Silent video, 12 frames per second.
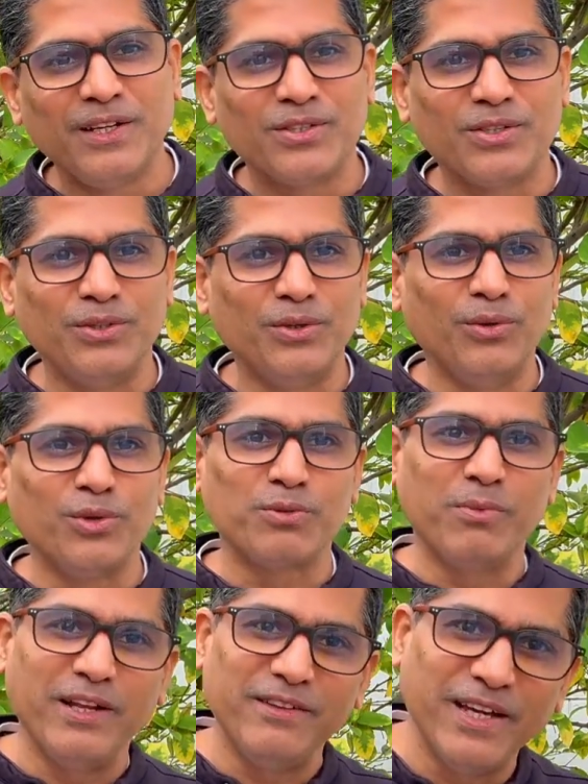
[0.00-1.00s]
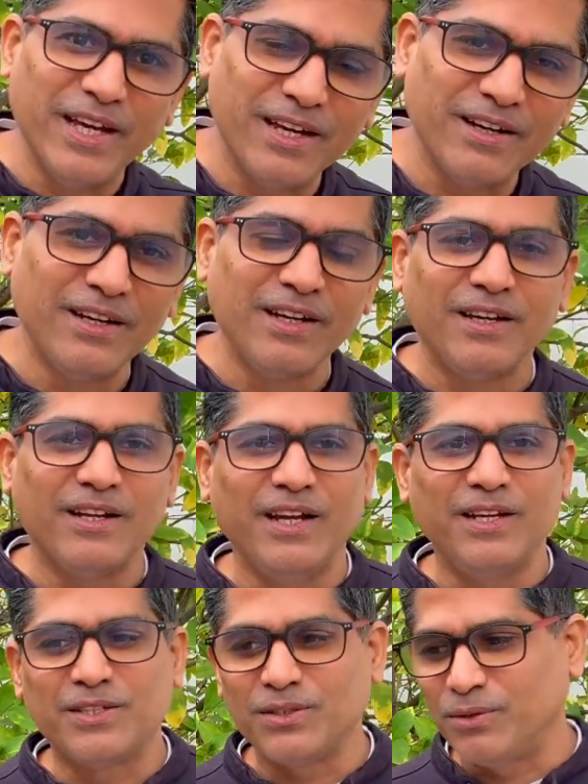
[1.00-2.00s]
so you lose money there,
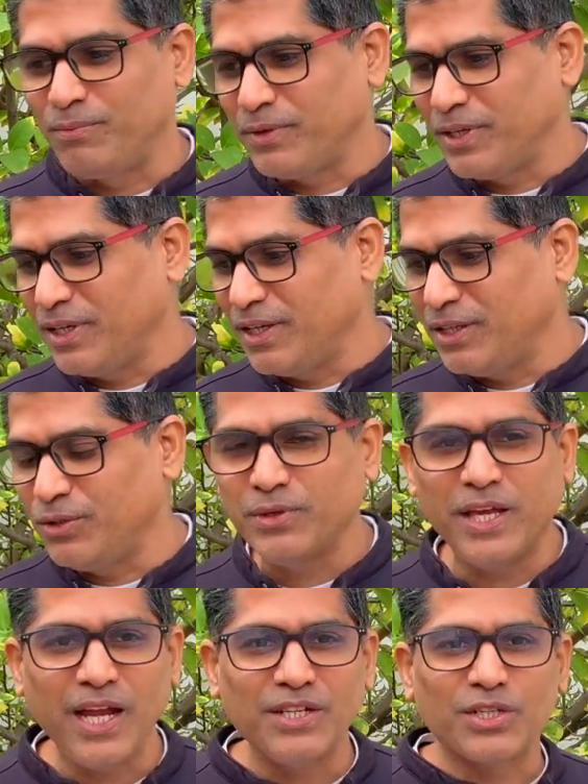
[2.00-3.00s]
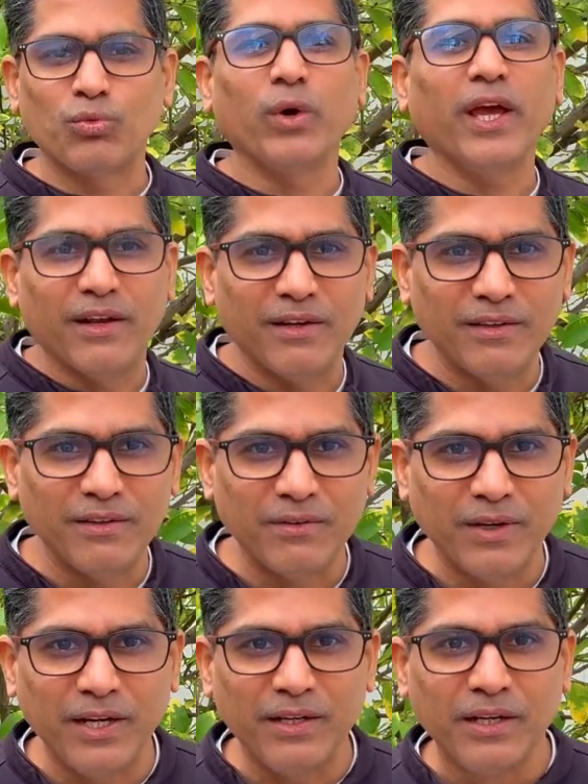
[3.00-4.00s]
right? So you can't just win,
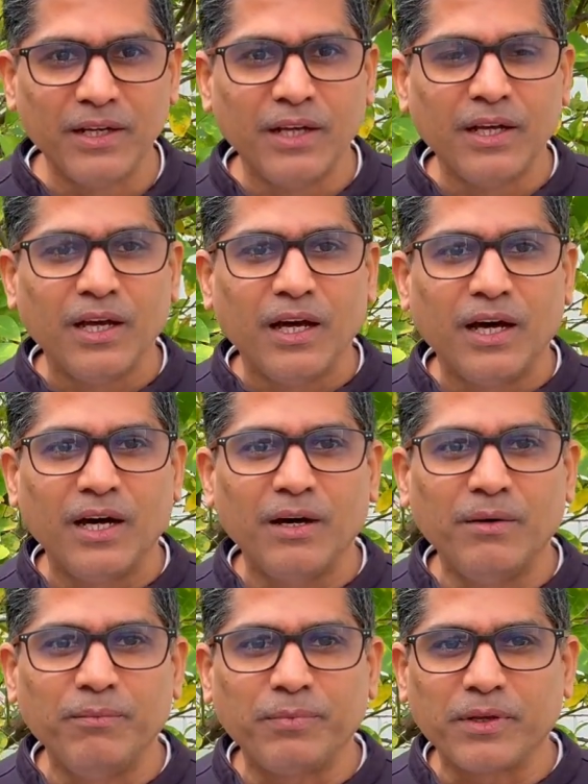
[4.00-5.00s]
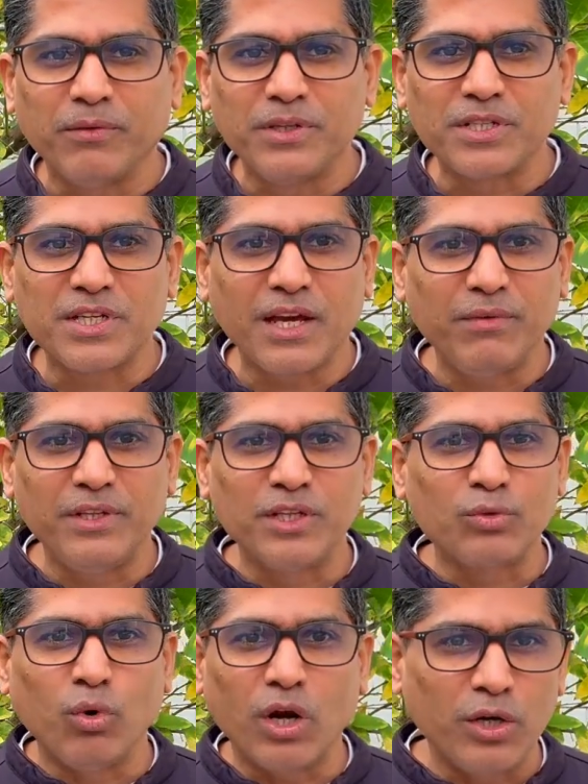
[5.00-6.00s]
right? We just having
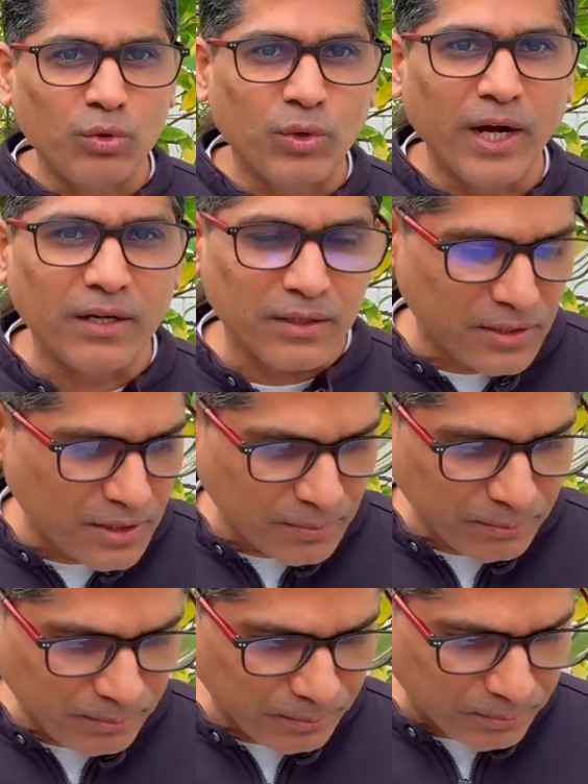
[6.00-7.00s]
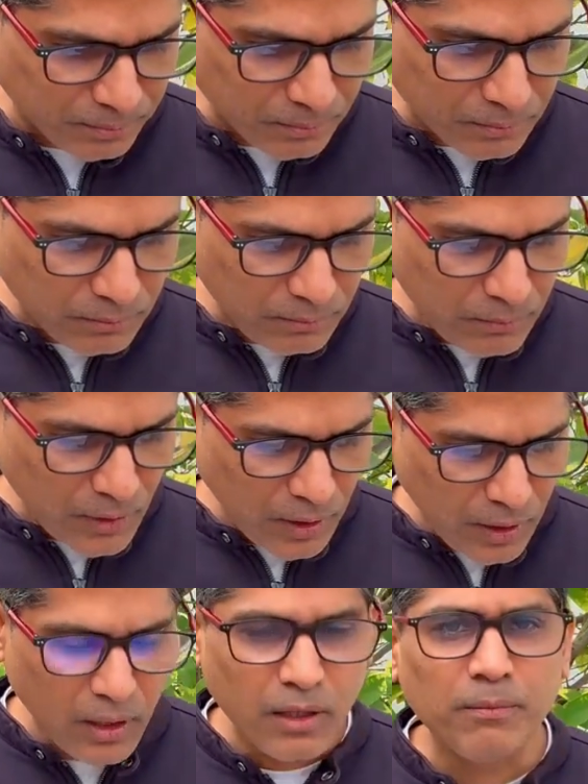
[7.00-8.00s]
these one or two rentals.
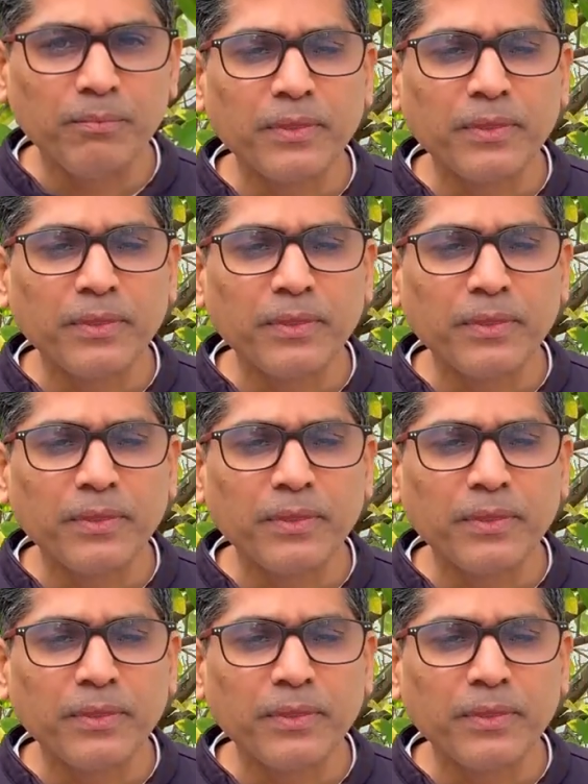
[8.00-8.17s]
Now